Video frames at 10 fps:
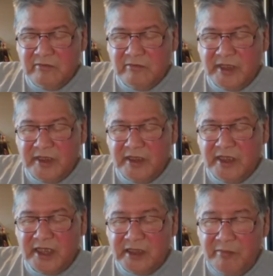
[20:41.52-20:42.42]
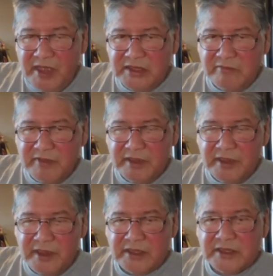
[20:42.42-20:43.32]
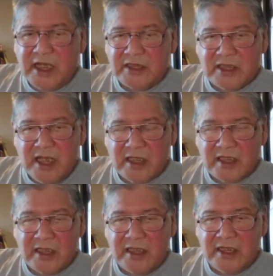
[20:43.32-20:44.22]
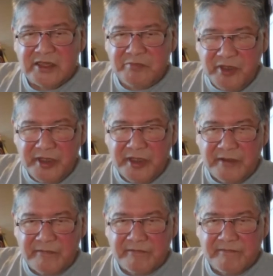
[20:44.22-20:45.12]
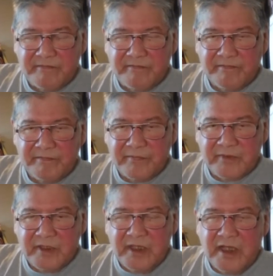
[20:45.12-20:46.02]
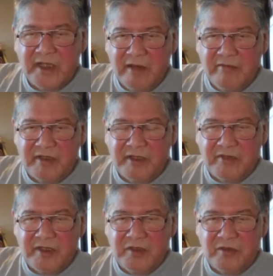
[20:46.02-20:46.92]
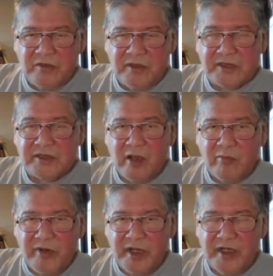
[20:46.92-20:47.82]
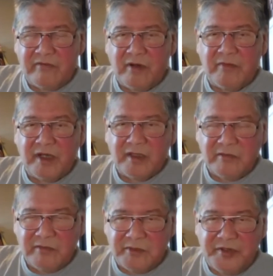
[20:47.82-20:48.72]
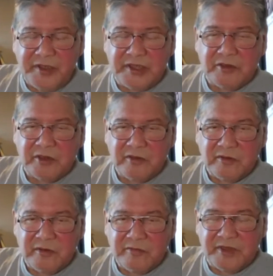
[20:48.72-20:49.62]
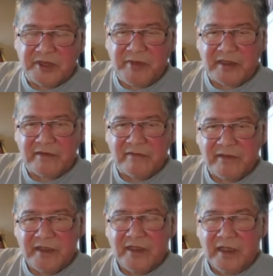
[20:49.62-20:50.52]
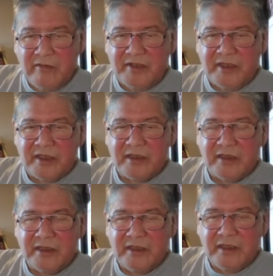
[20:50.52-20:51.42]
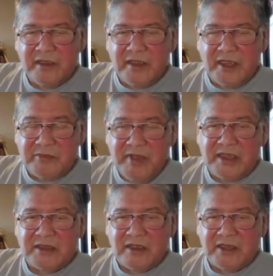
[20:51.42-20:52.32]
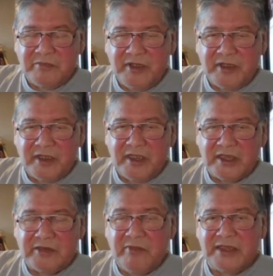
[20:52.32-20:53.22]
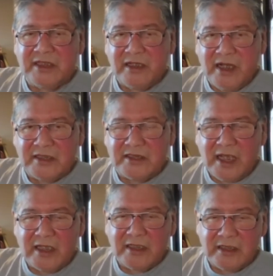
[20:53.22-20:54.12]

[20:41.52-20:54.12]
But at the base of it is atzak, is spirit and everything we do is operated from a spiritual perspective. Everything is based on spirit, is based on atak.